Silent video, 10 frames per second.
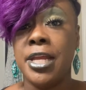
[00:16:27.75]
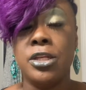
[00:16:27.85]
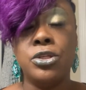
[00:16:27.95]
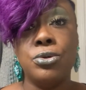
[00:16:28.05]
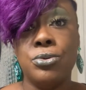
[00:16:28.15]

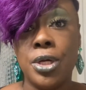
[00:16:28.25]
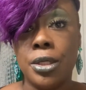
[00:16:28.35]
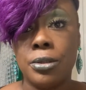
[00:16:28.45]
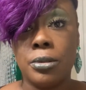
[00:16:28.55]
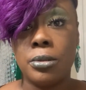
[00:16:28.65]
didn't do
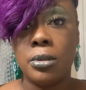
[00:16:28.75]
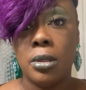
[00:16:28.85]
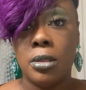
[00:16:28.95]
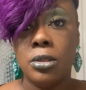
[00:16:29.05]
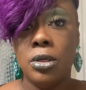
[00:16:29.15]
it,
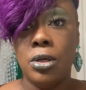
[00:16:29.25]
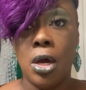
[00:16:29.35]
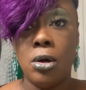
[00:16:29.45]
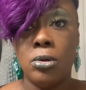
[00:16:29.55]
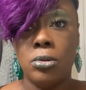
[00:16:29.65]
you
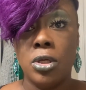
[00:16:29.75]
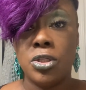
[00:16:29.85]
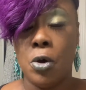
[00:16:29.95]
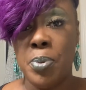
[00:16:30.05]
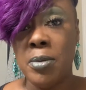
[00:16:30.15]
know,
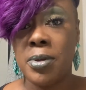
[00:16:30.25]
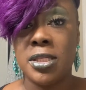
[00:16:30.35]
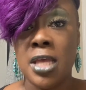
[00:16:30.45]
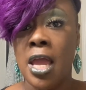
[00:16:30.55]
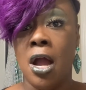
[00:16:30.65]
so people could
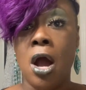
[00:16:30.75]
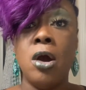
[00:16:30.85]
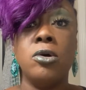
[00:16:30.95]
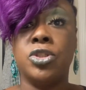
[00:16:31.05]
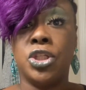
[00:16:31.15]
say,
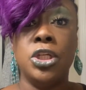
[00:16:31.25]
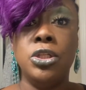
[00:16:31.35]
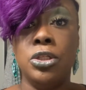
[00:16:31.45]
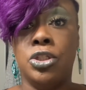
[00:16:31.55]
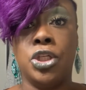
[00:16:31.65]
oh,
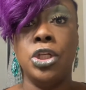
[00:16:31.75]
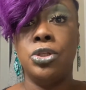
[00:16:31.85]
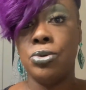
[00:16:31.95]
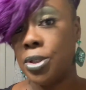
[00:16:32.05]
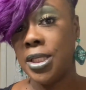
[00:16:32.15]
she
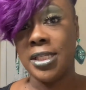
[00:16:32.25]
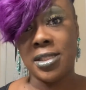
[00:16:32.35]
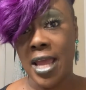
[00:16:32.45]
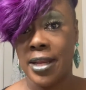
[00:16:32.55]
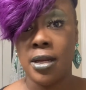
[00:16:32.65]
doing this,
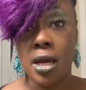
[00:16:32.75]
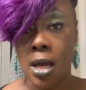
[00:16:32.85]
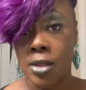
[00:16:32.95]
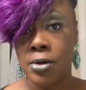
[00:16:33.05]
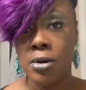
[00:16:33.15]
that, and the
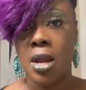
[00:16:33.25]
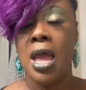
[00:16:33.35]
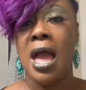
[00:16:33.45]
other.